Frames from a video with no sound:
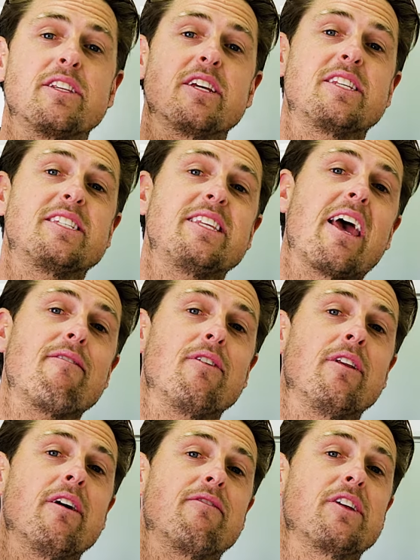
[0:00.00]
to
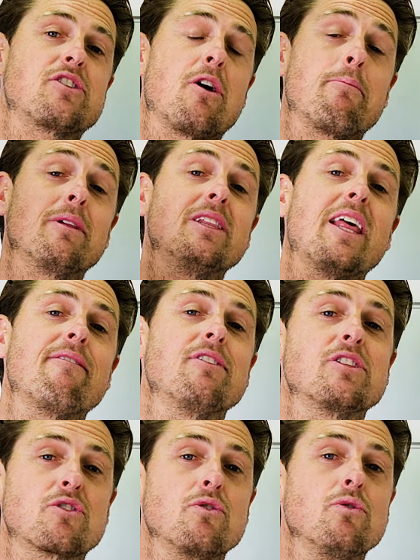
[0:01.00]
7 of the top
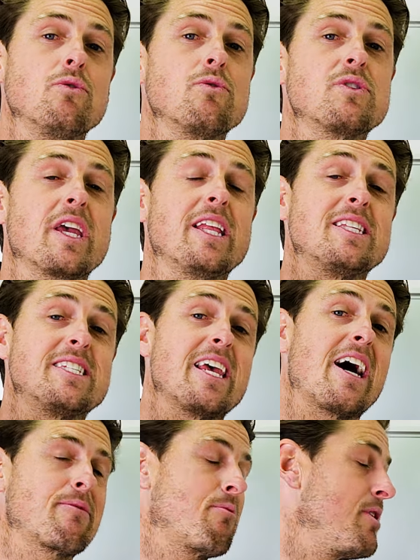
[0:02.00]
11 schools in
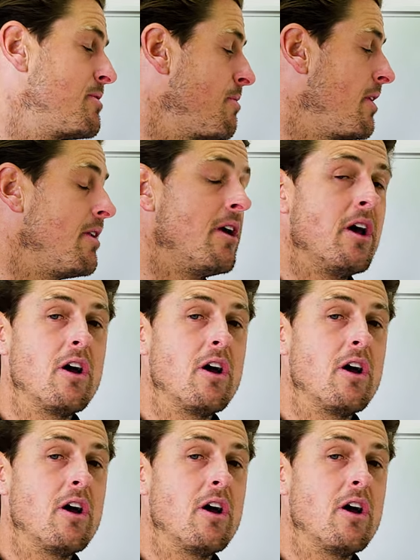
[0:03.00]
South Brisbane